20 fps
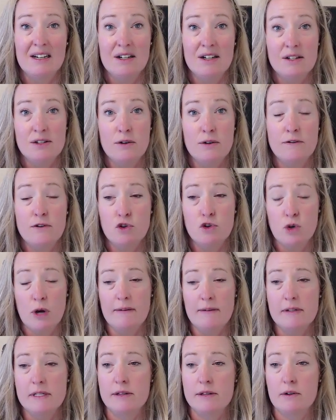So if you
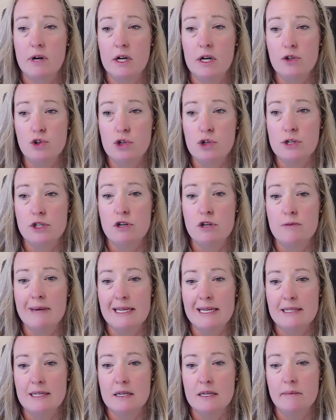travel to other countries, you may
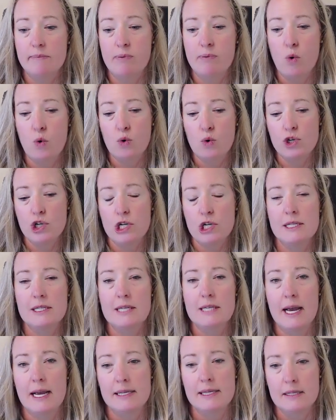see the portion
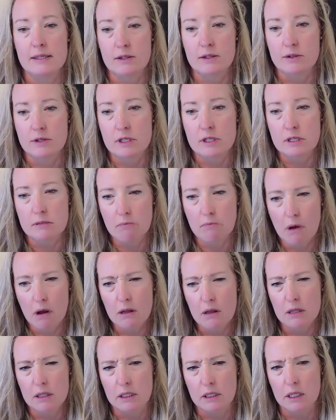sizes are
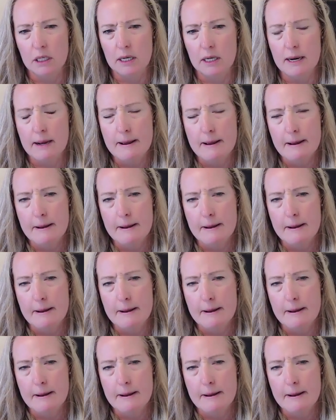smaller